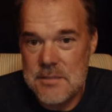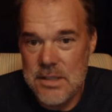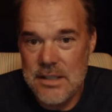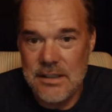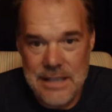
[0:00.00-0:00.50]

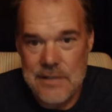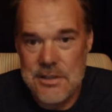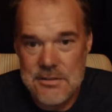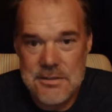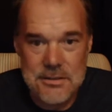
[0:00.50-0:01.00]
but allow
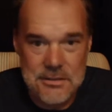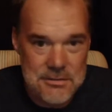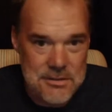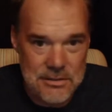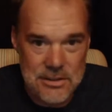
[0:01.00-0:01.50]
you to
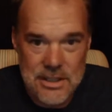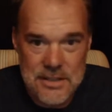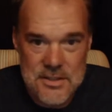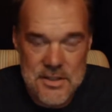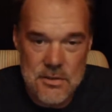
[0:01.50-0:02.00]
look at
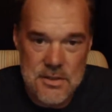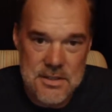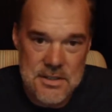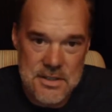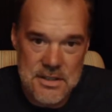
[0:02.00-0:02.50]
the
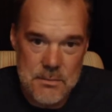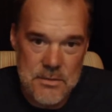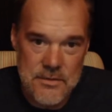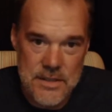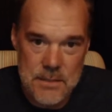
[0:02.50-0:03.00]
sources, a number
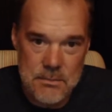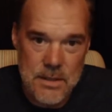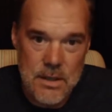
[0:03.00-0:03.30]
of them.